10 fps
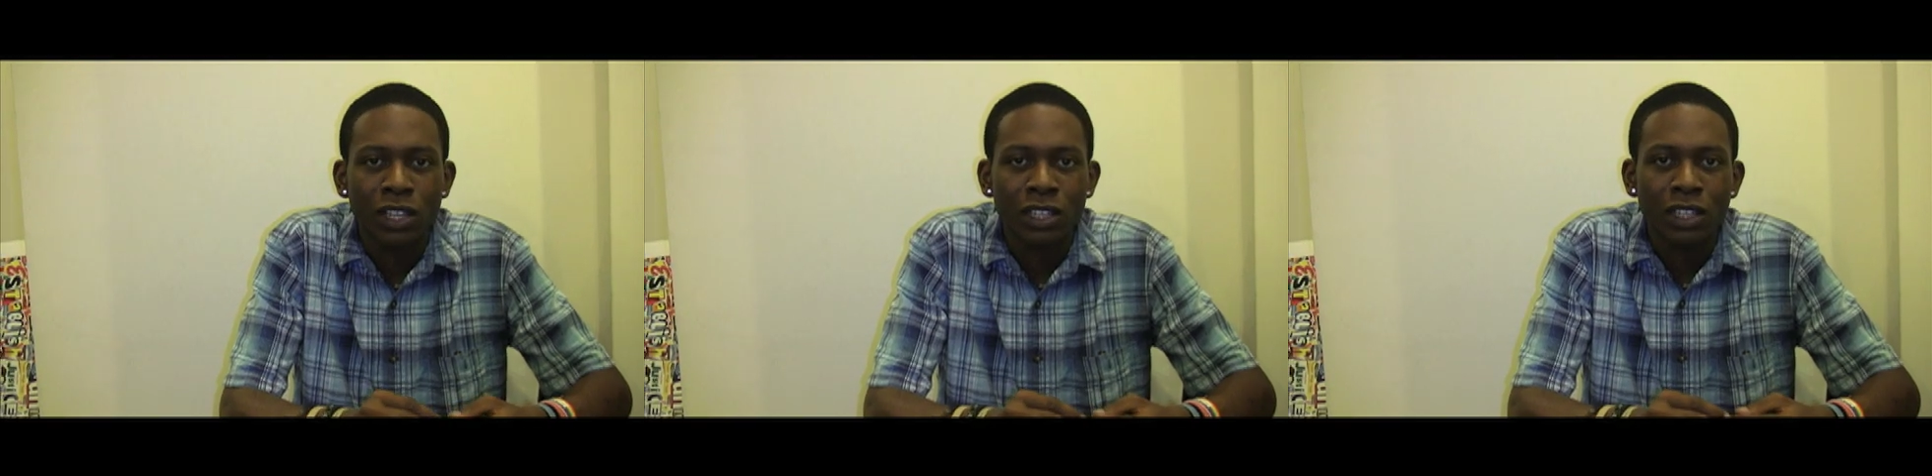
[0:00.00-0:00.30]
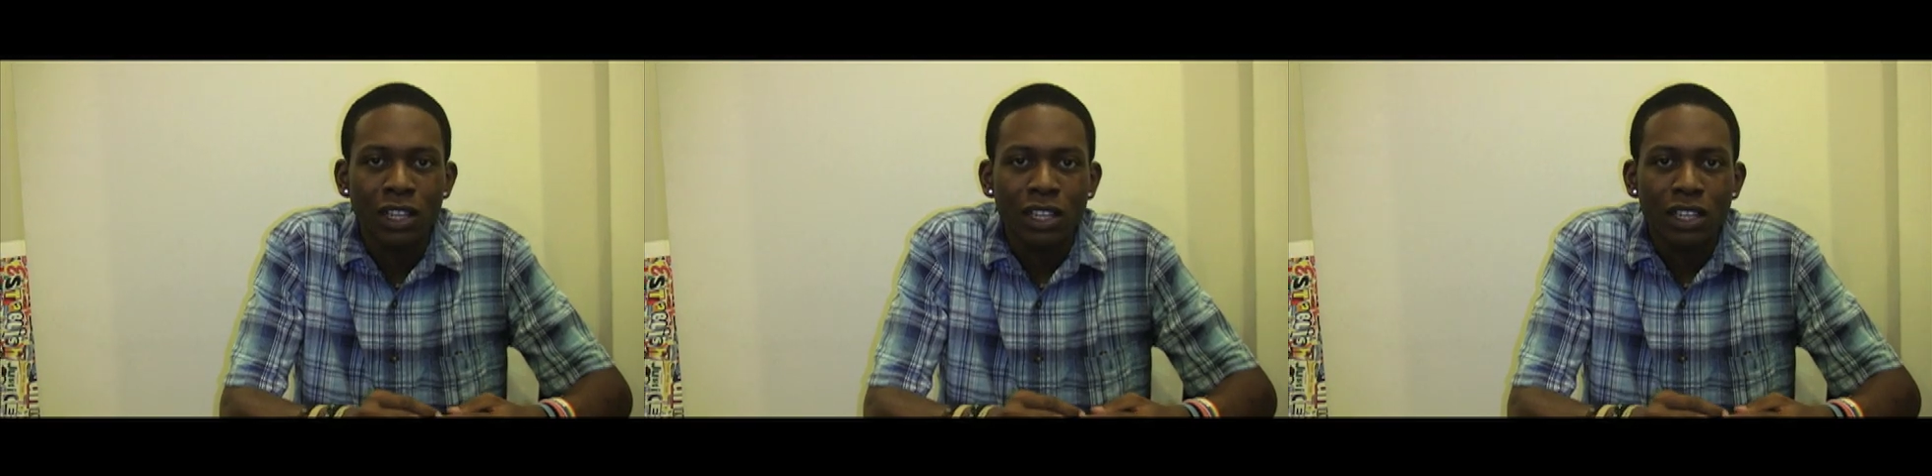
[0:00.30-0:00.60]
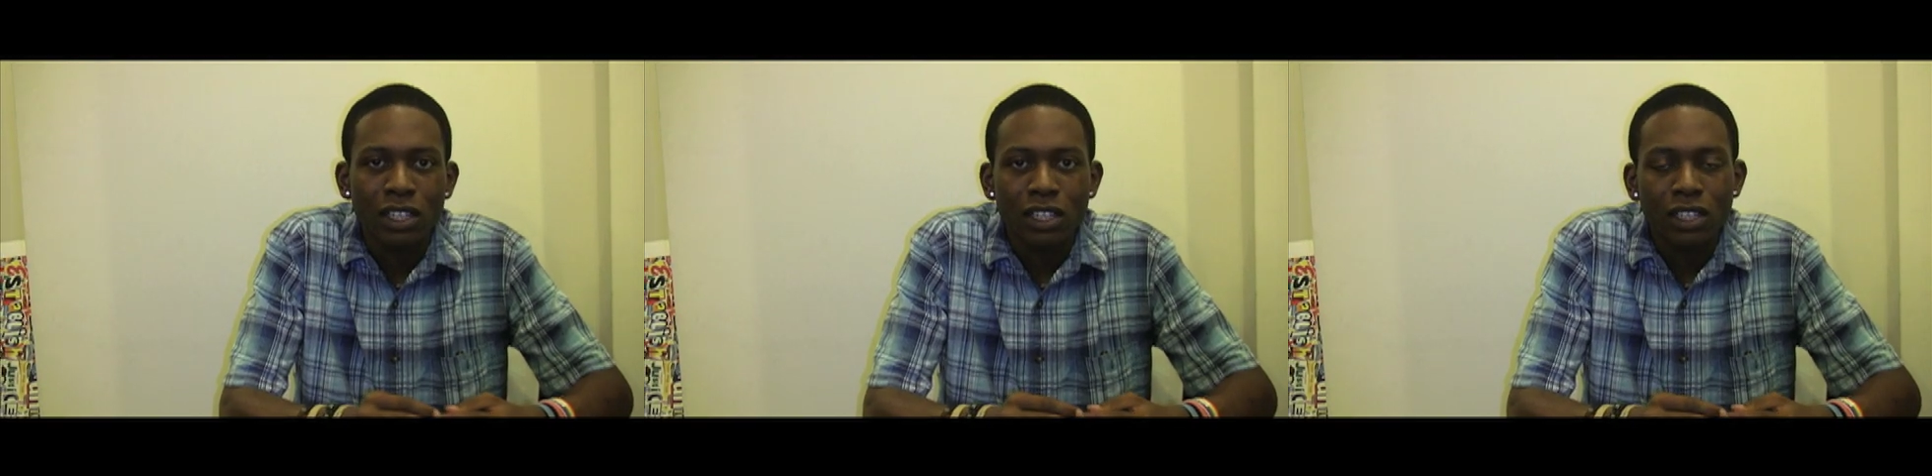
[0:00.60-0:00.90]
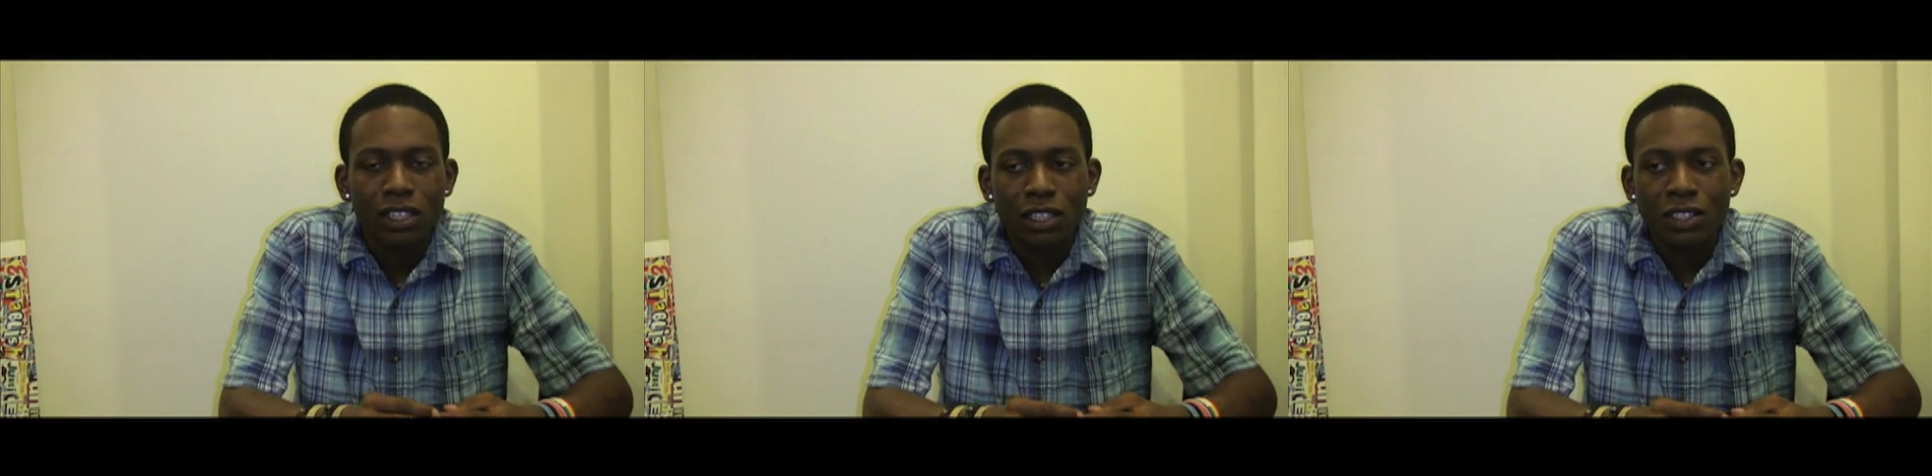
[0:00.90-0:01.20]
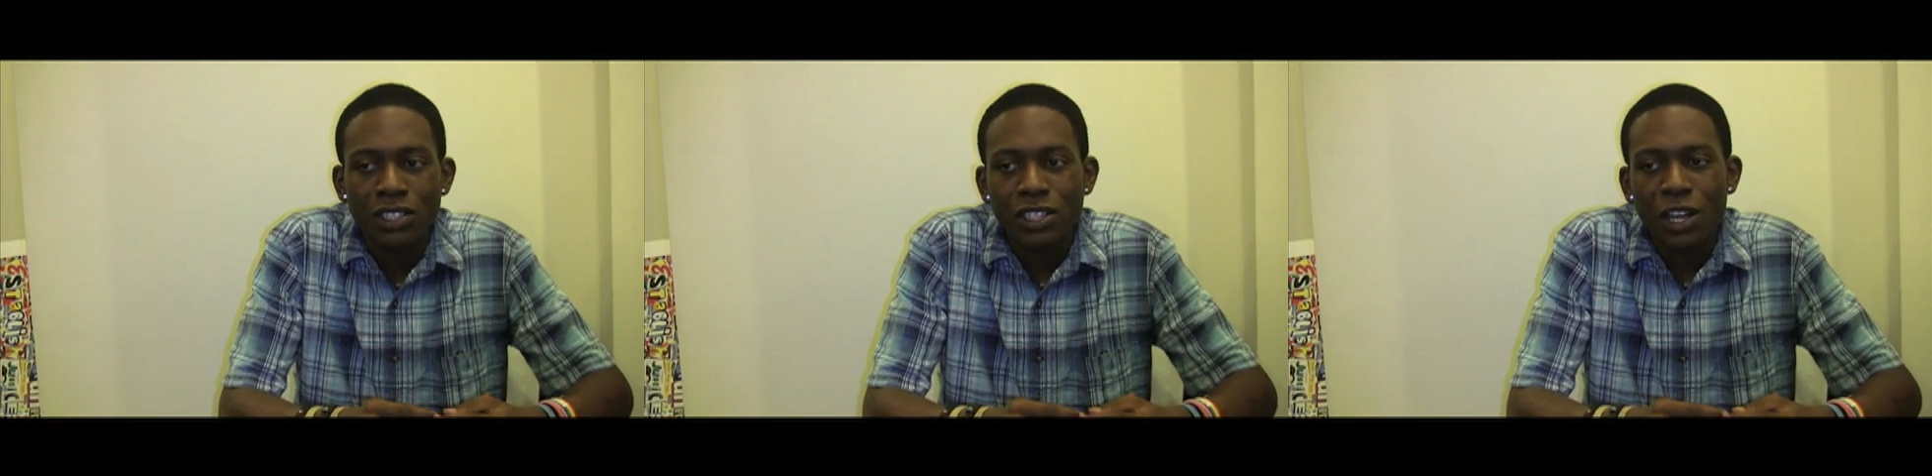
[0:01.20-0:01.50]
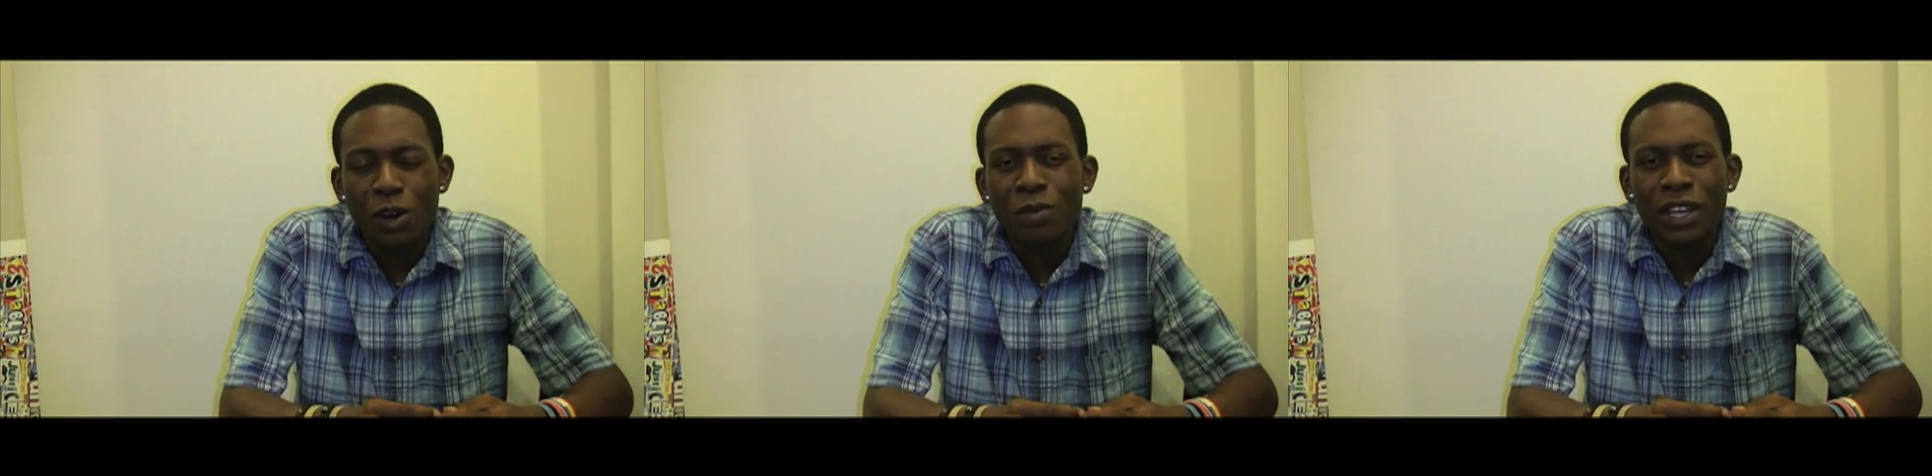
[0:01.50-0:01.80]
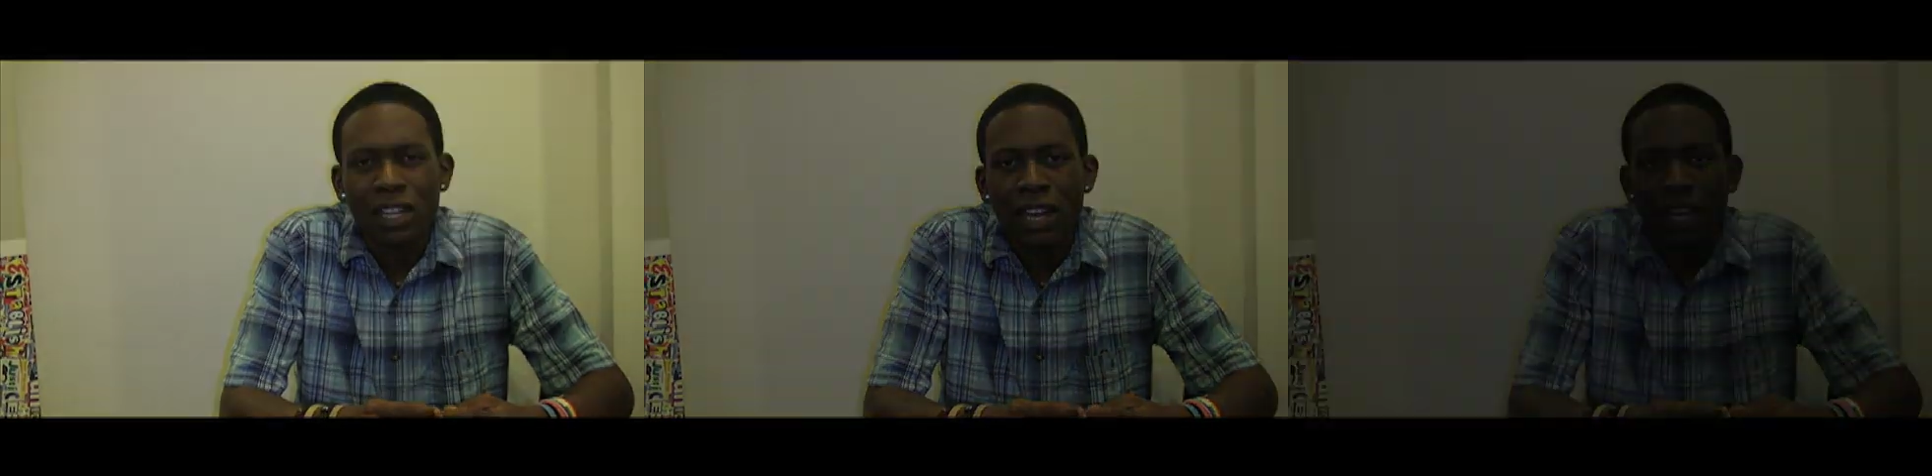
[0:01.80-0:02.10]
and she helped
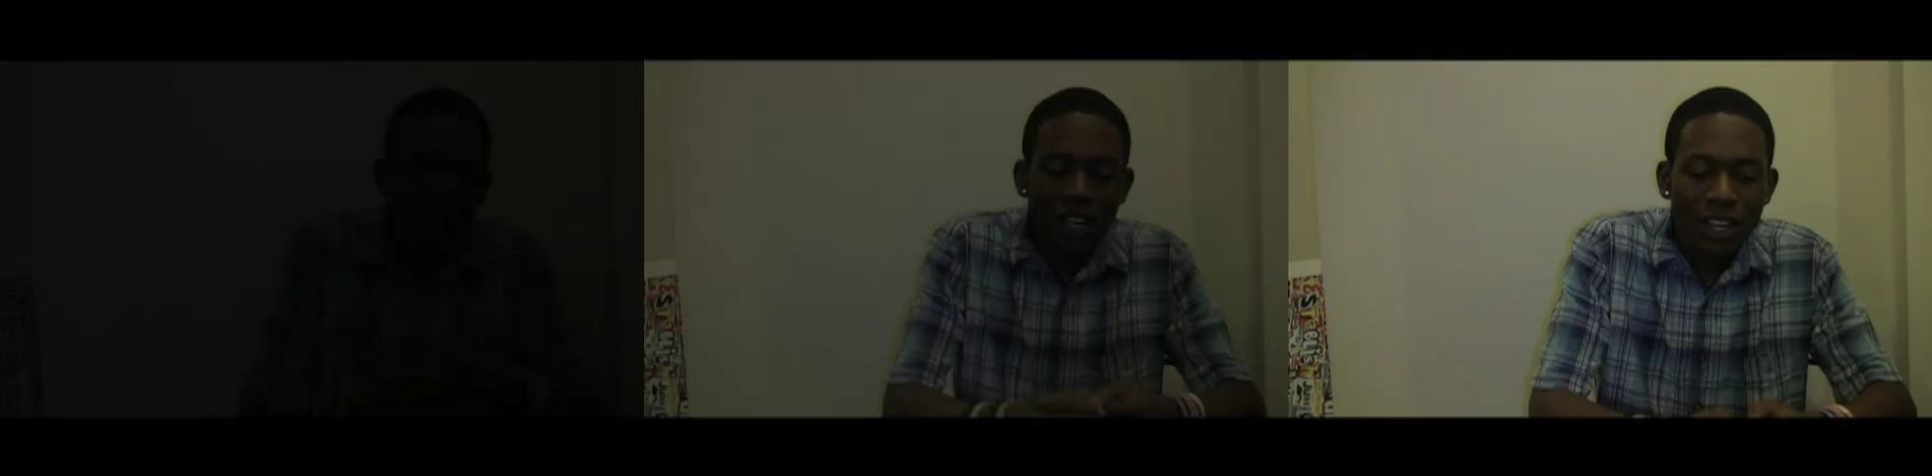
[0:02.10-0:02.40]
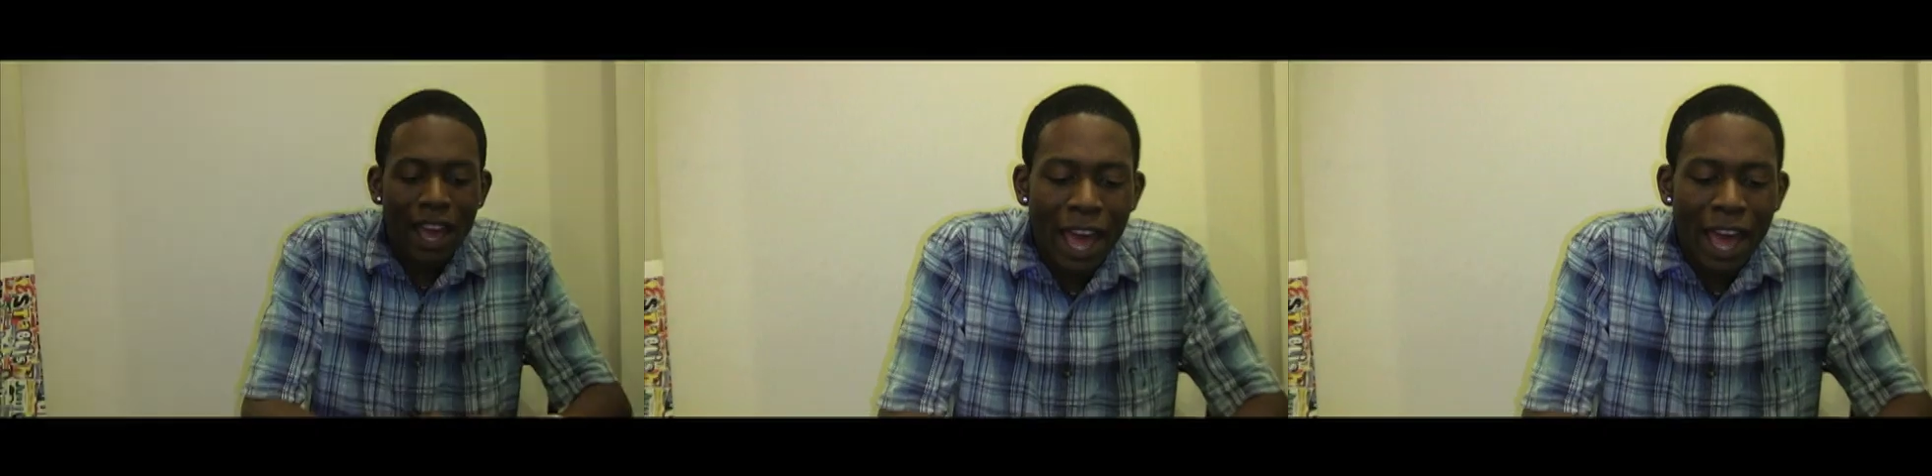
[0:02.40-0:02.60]
me a lot.